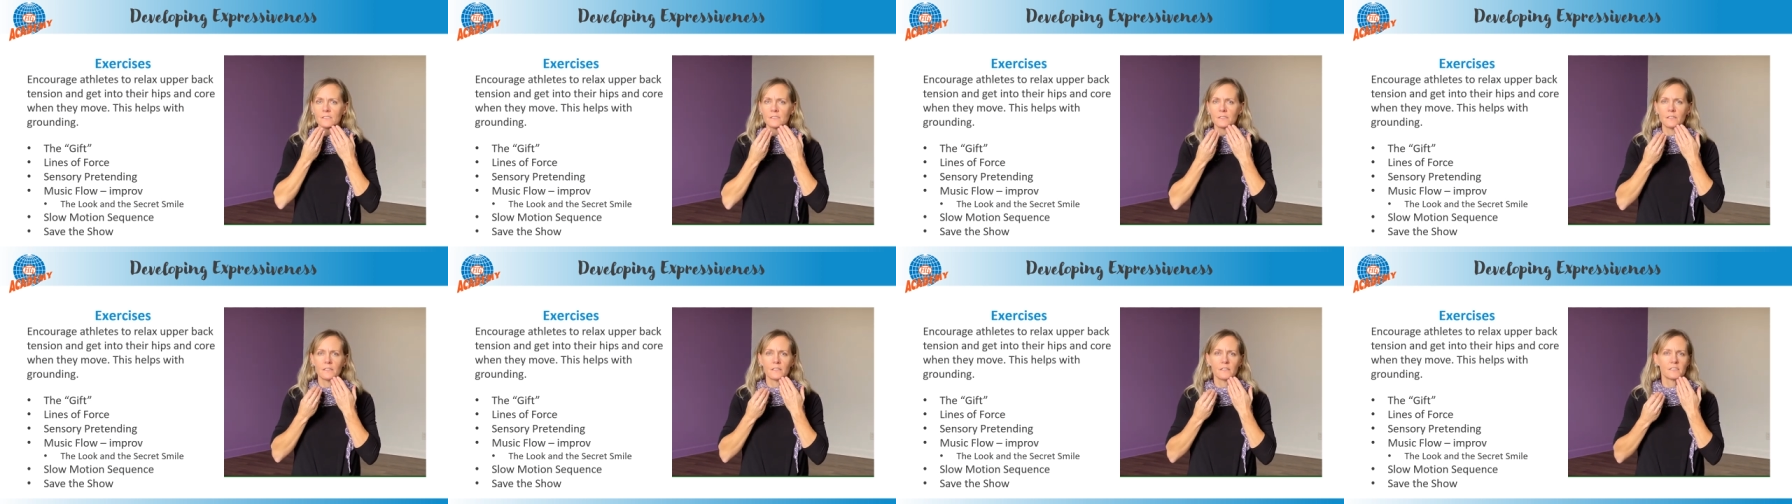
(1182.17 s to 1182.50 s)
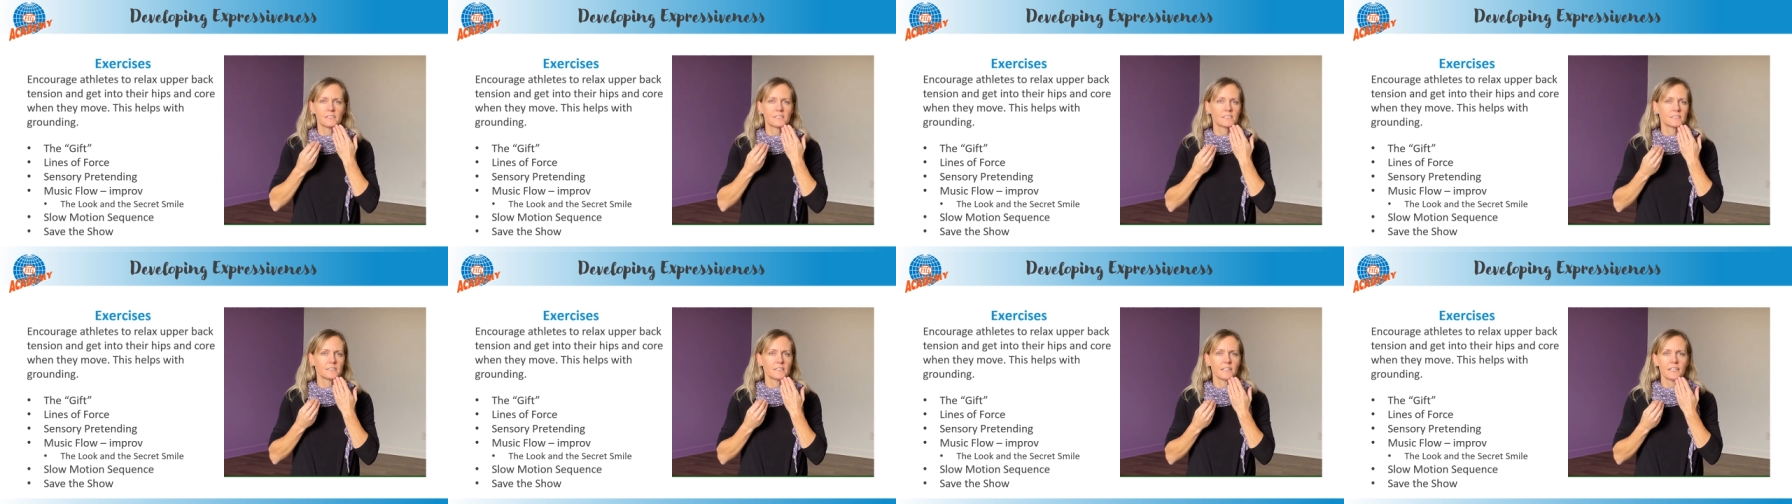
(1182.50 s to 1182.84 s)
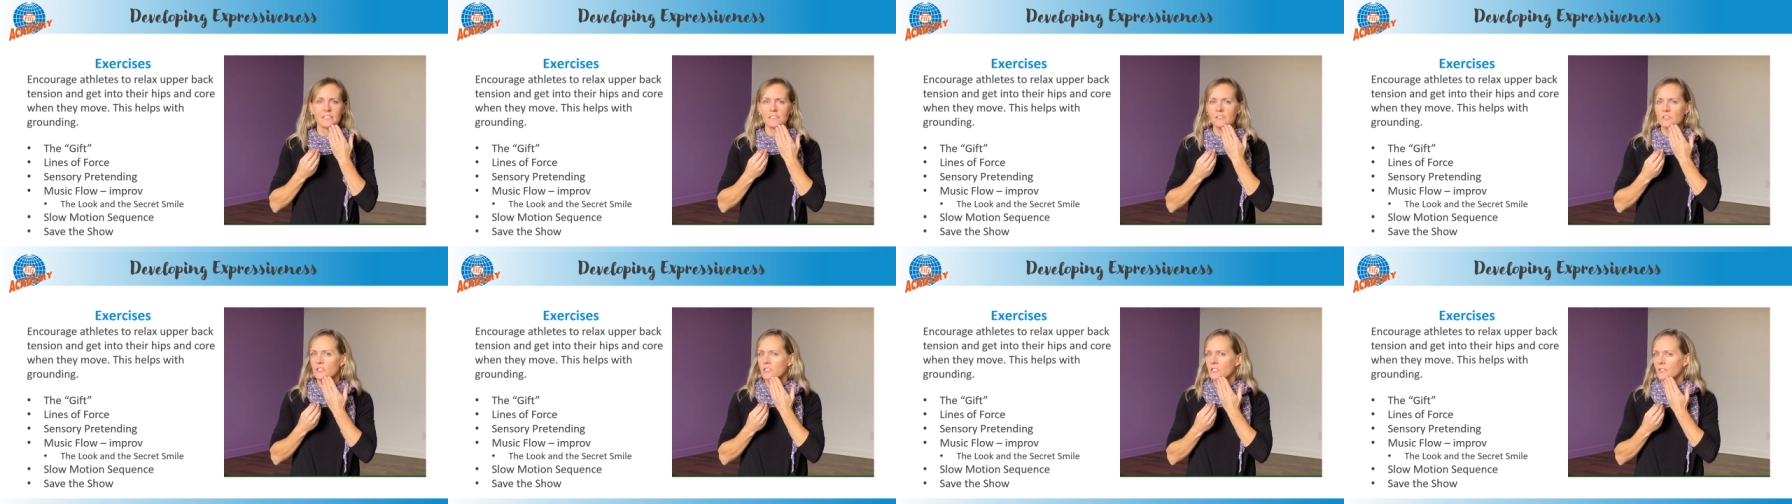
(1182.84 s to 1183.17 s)
the slight
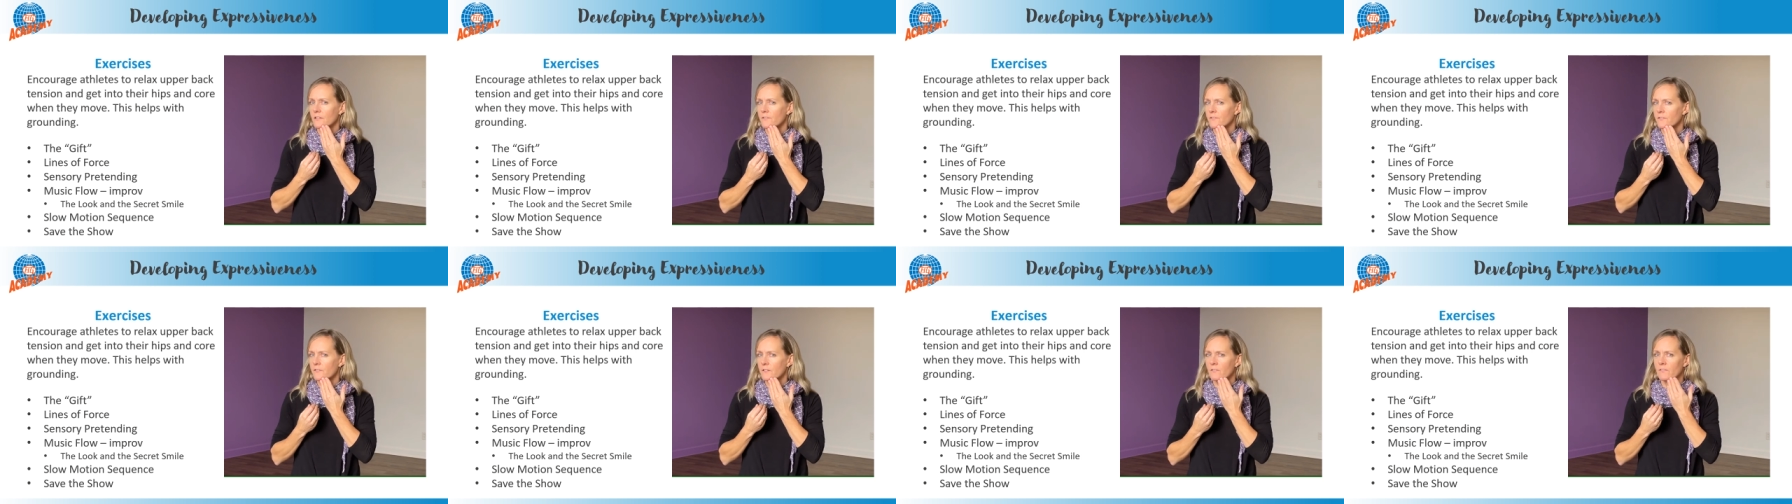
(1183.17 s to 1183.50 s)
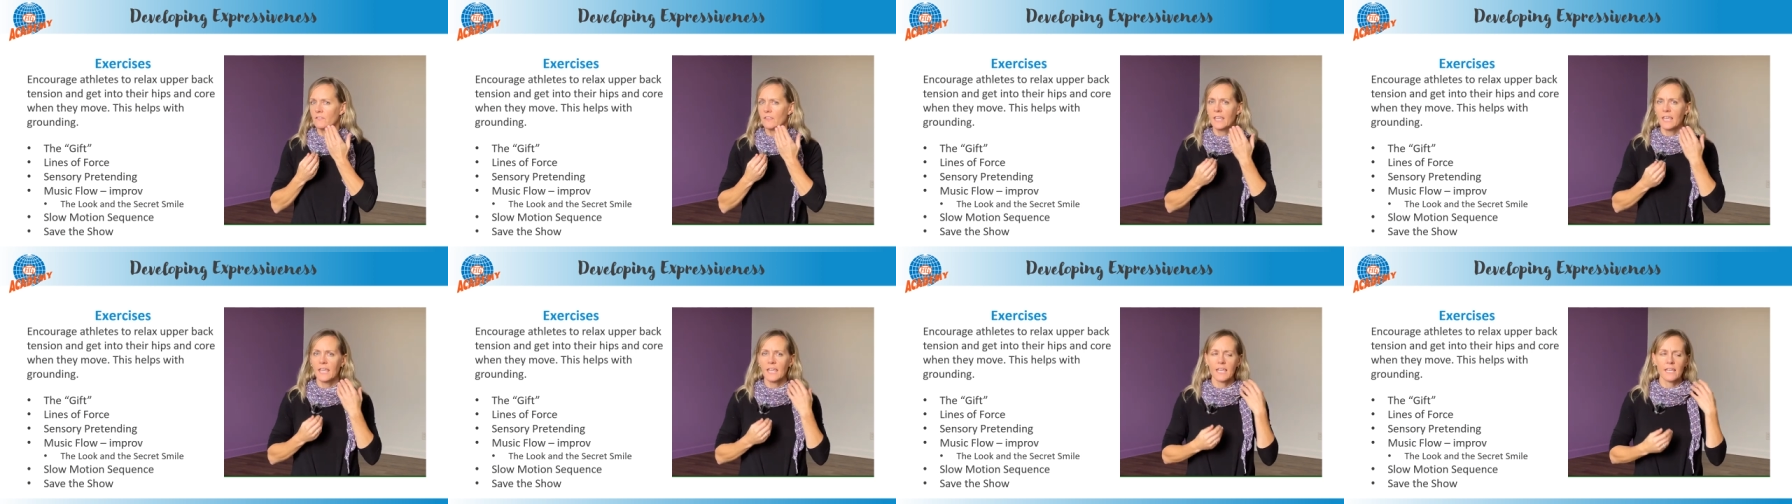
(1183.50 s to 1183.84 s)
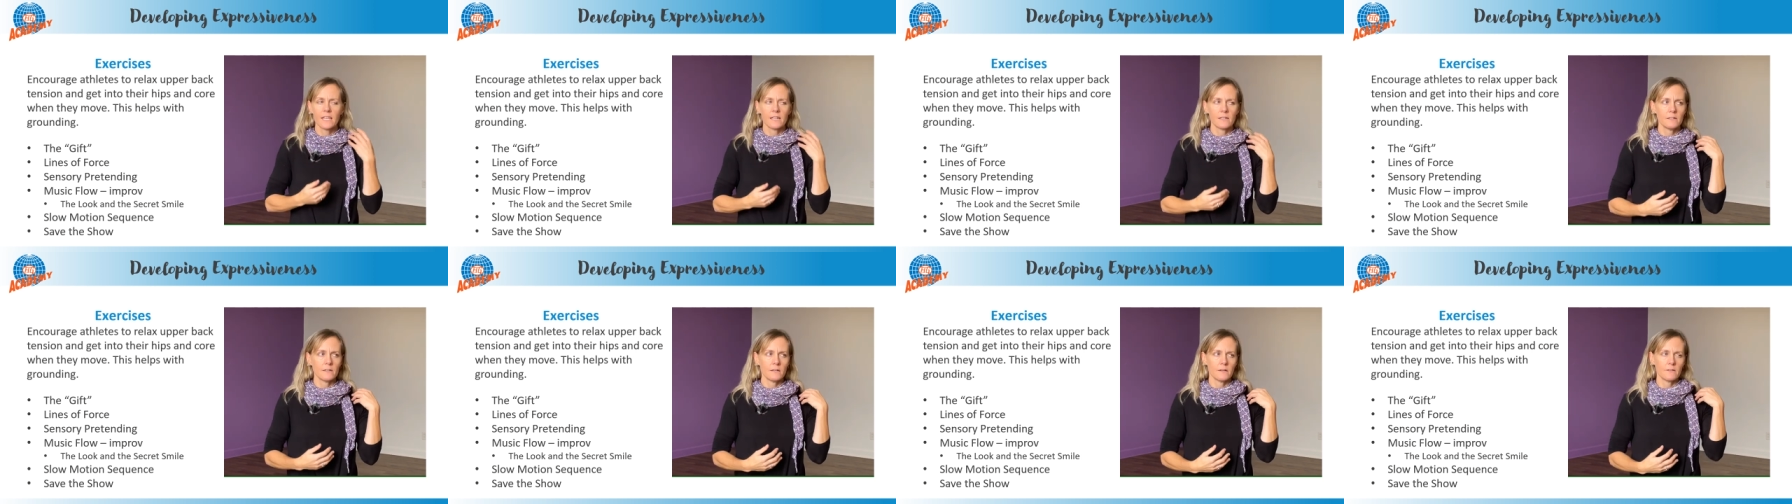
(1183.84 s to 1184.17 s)
shift of the head,
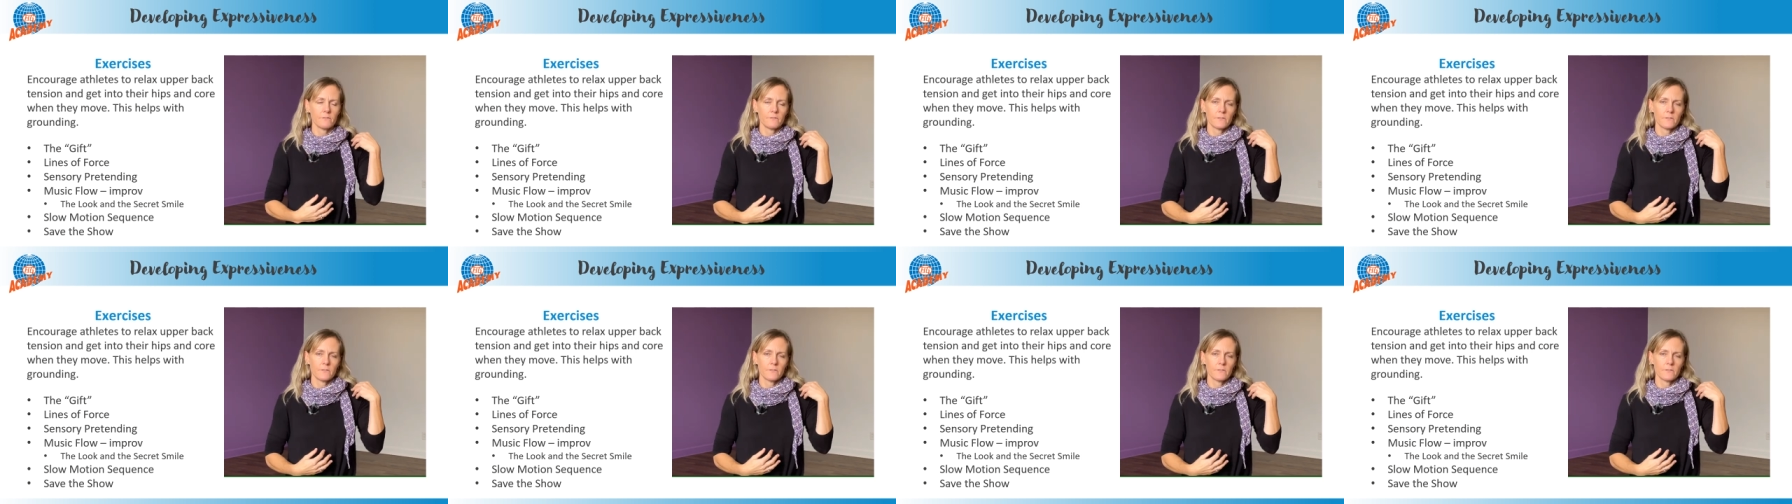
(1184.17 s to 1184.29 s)
of